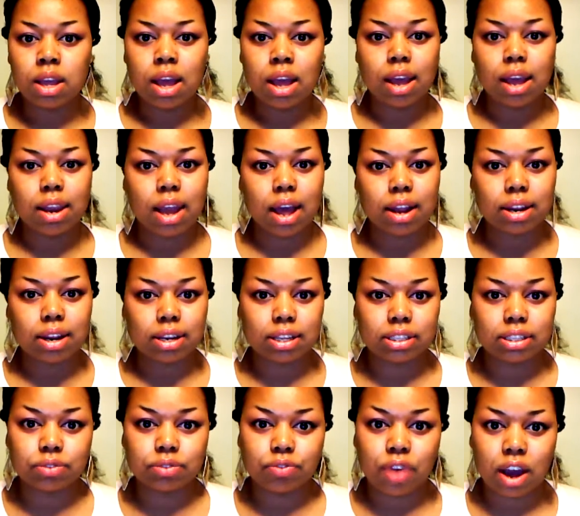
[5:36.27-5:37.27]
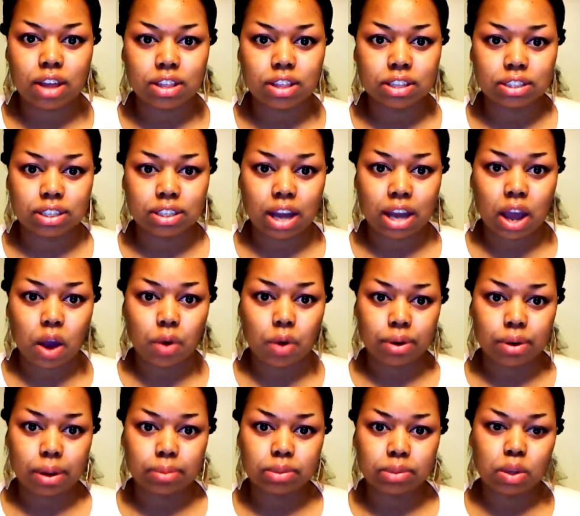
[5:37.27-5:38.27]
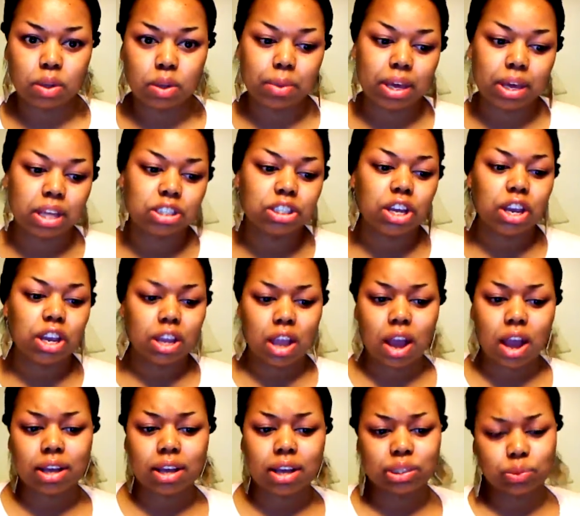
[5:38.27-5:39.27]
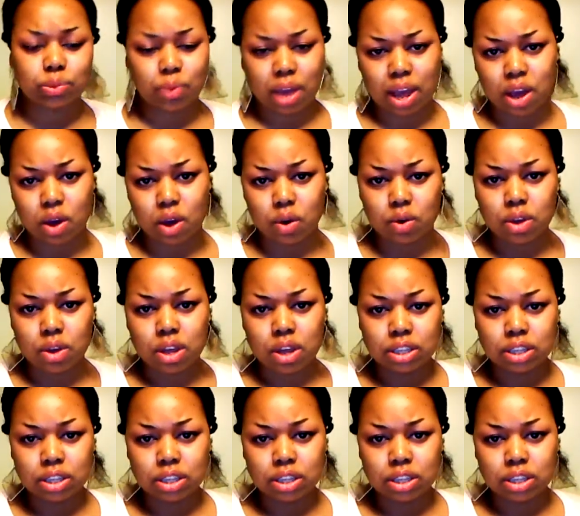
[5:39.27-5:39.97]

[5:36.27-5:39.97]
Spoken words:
A lot of these fathers are not owned up to it because they're young as well.